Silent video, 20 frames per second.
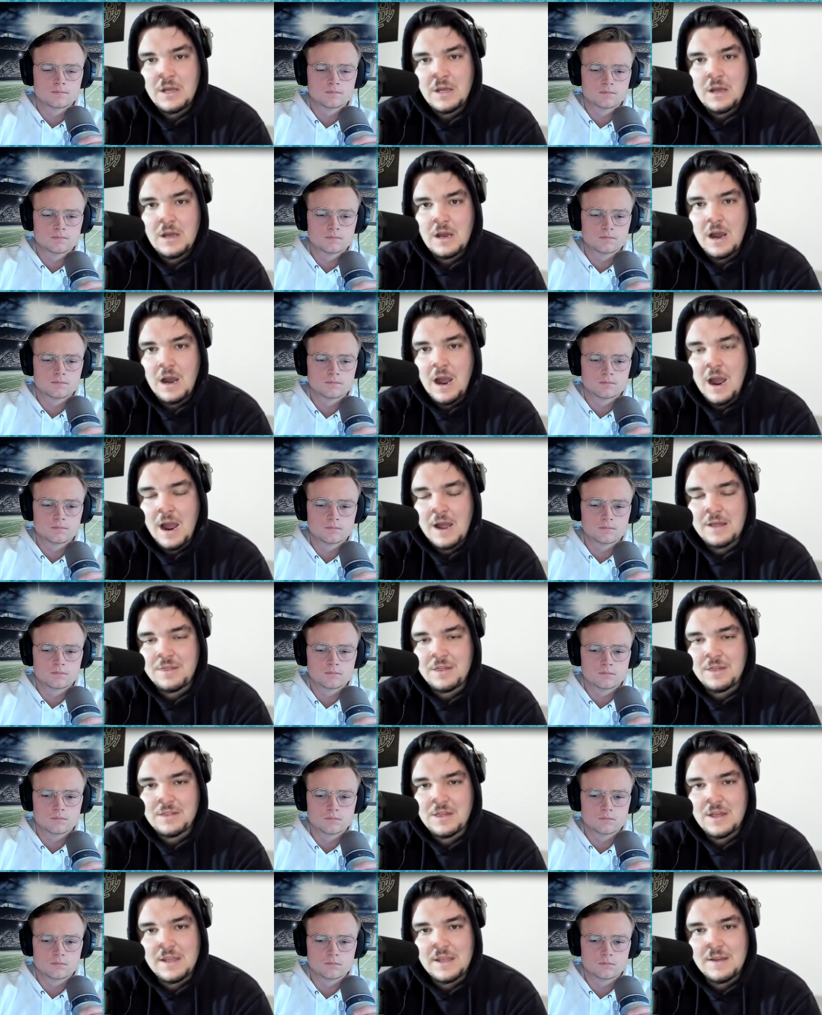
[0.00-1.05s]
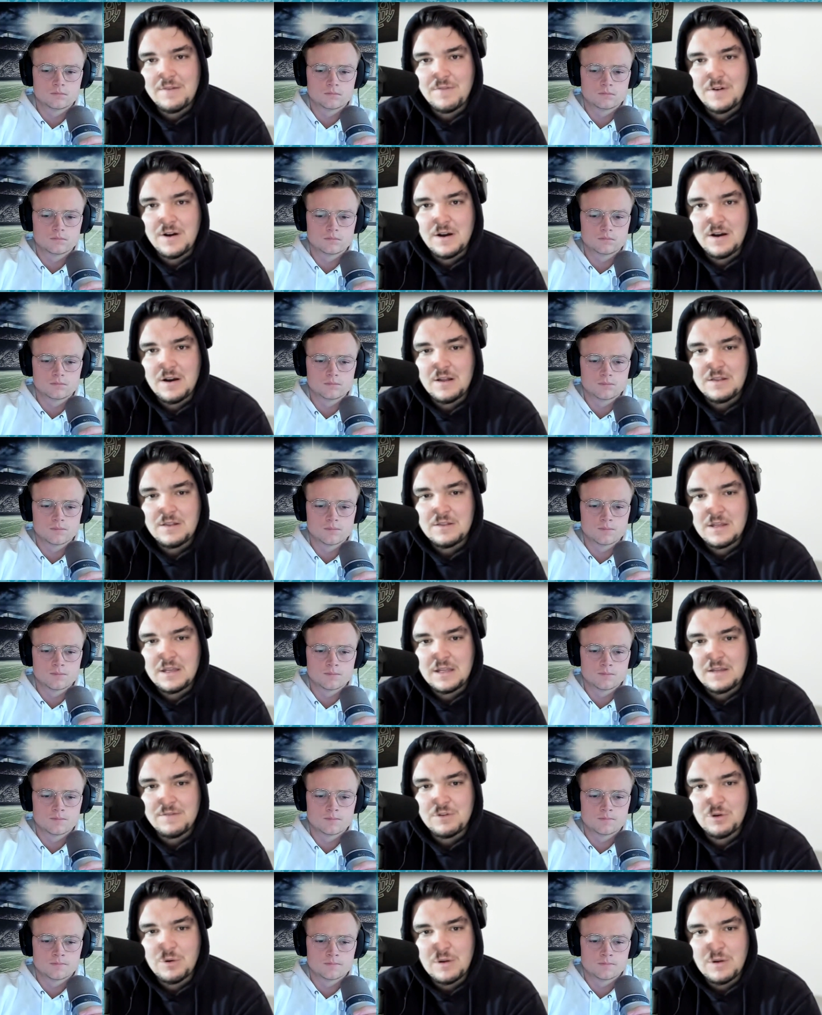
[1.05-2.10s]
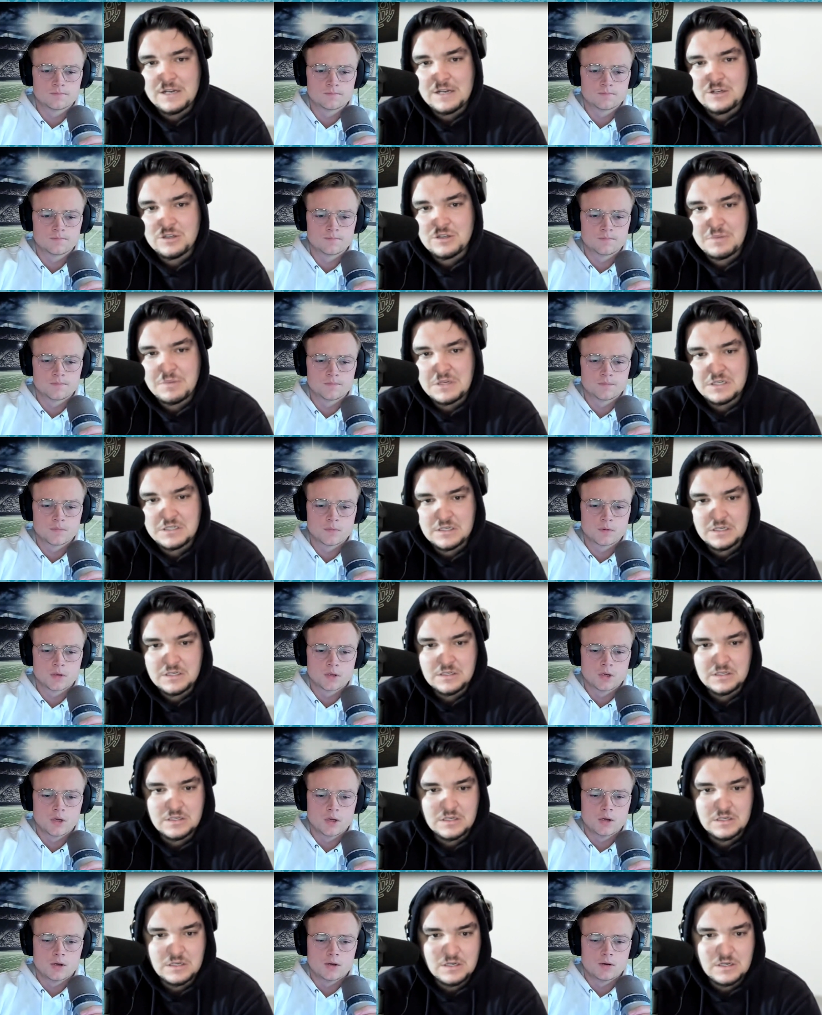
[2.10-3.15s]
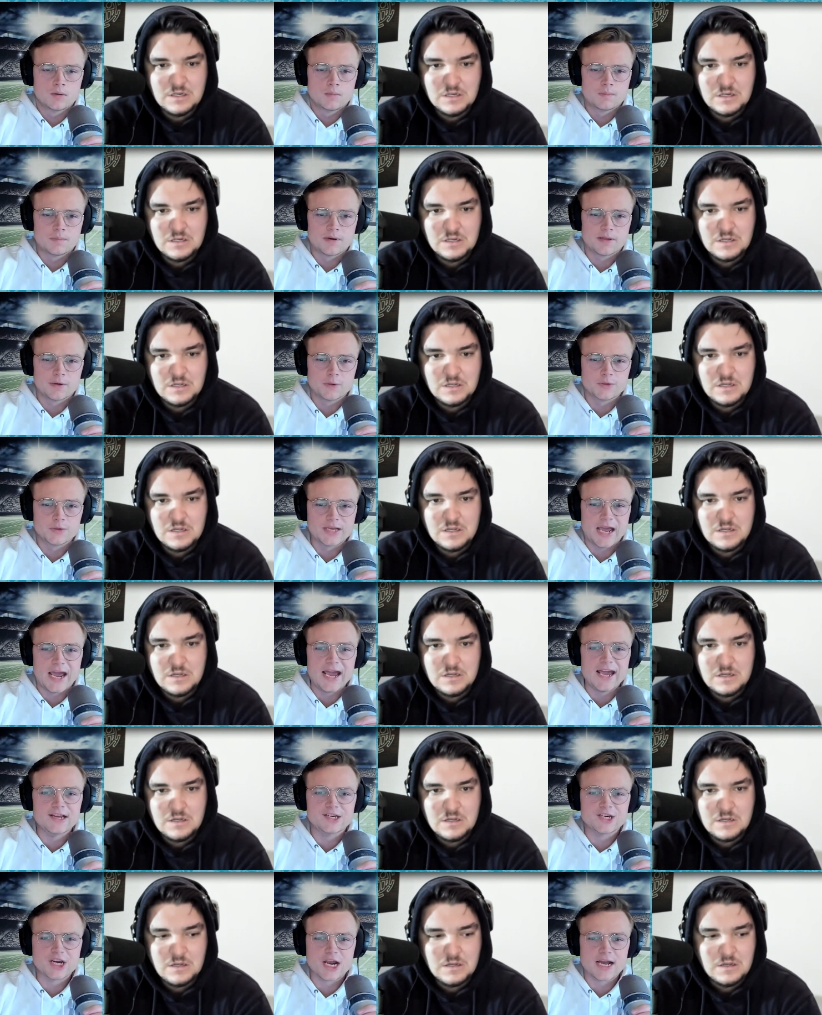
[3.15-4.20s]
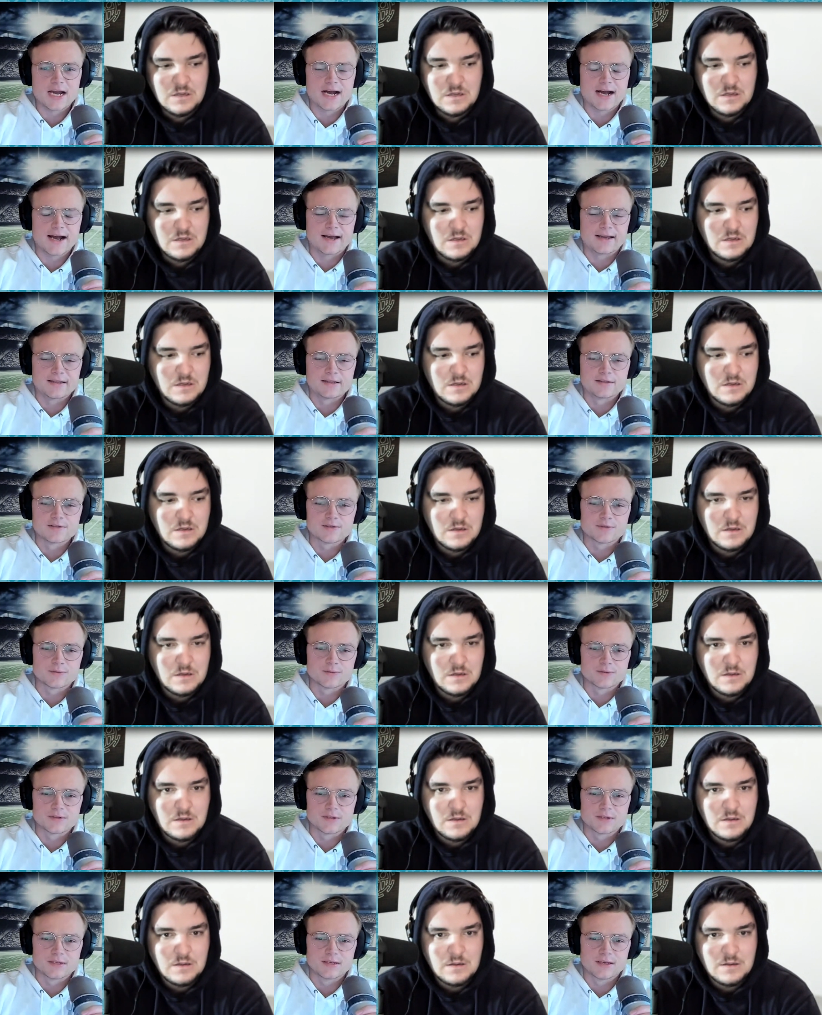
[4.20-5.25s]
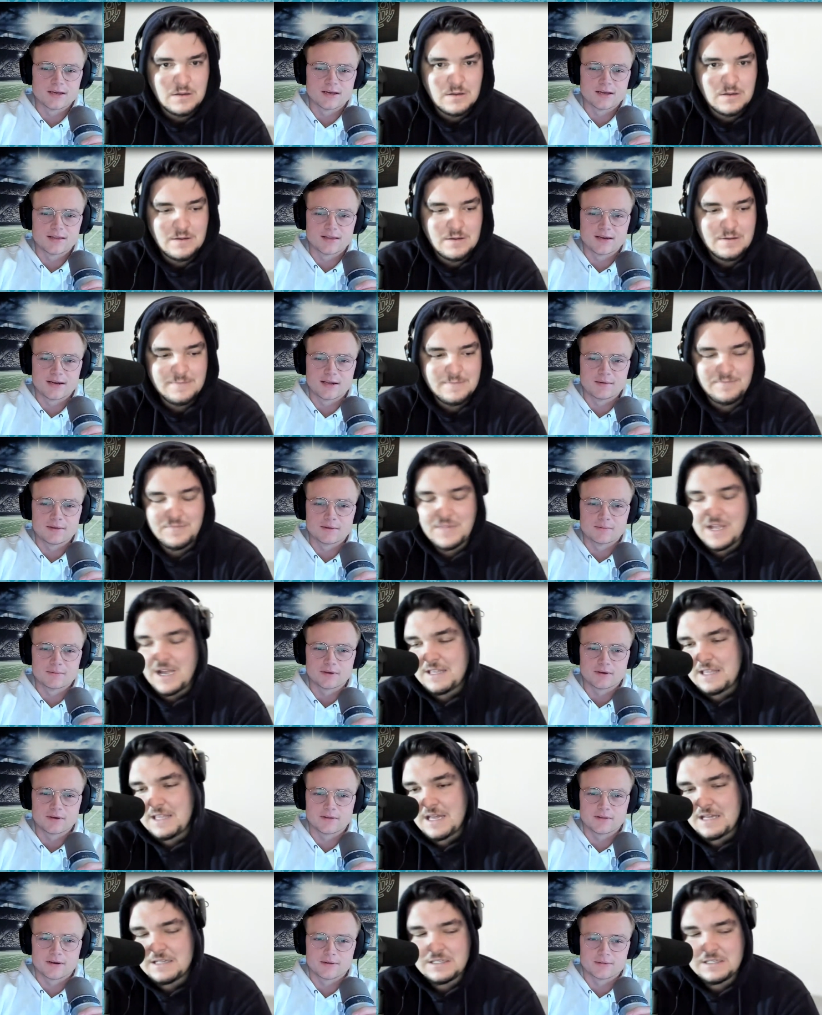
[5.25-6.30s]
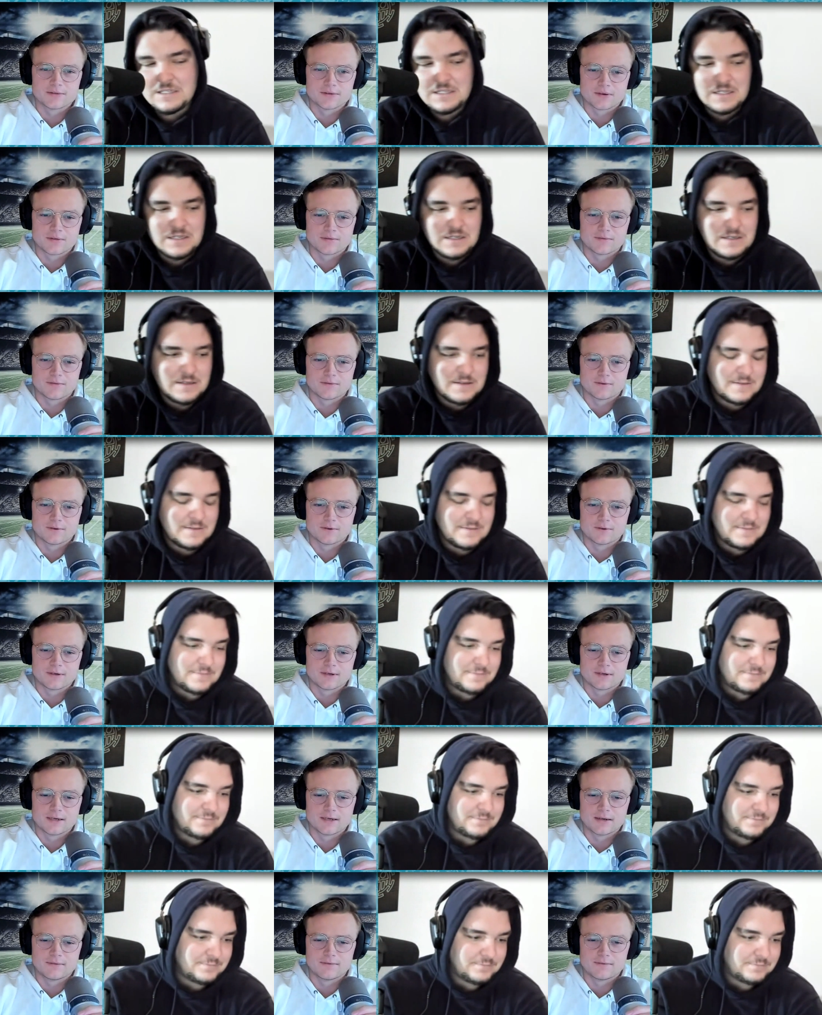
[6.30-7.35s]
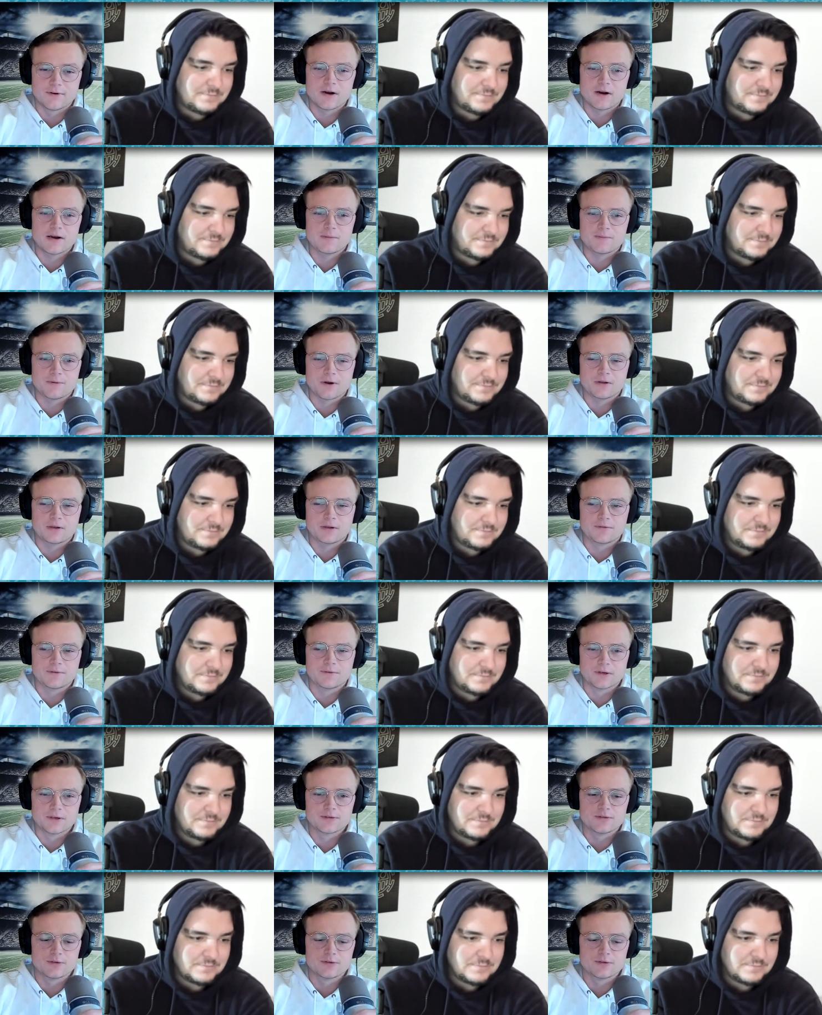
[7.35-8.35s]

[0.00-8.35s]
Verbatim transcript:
Speaker 1: I, I think they give uh, they give UNH the
Speaker 2: business. But there was AJ Hines was the uh, the name of the uh, player yes. that I was looking for. Uh, very prolific